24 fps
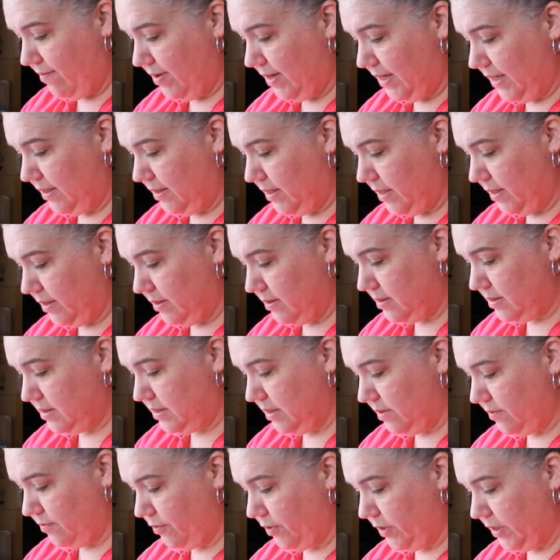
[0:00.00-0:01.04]
any that
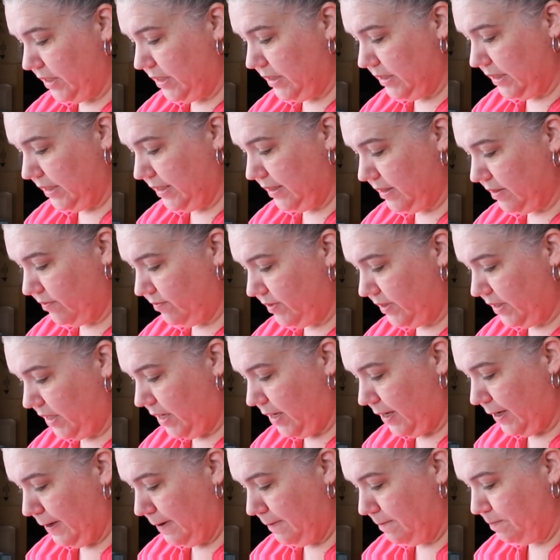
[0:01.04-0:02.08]
sit for any length of
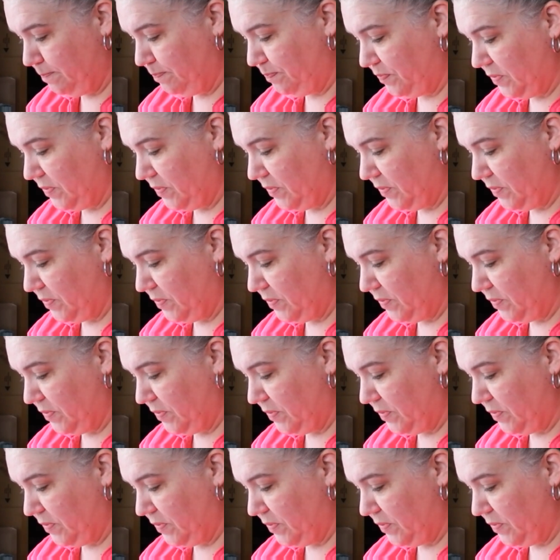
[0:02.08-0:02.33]
time.